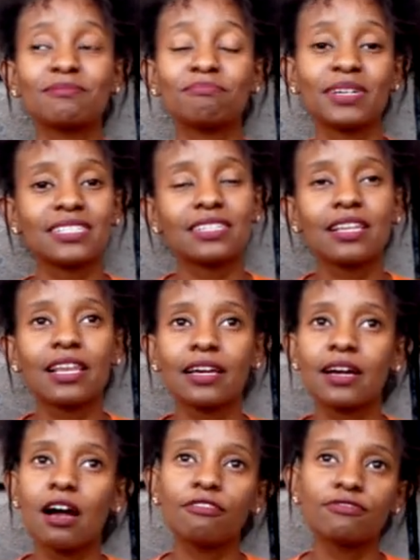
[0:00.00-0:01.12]
but like
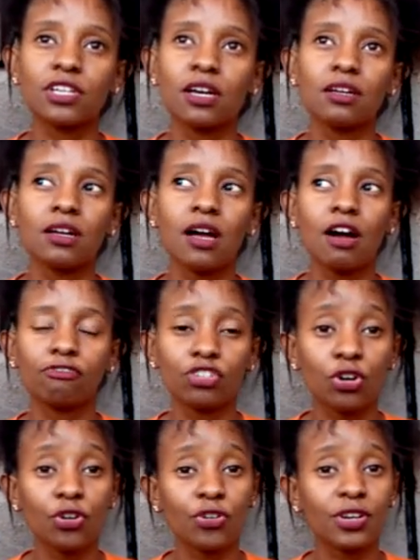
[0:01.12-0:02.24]
after
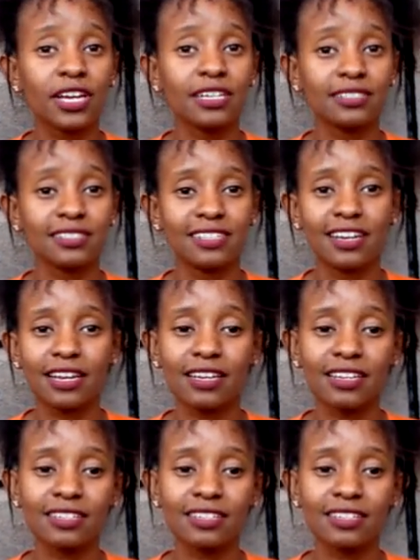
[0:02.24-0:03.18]
Corona is done,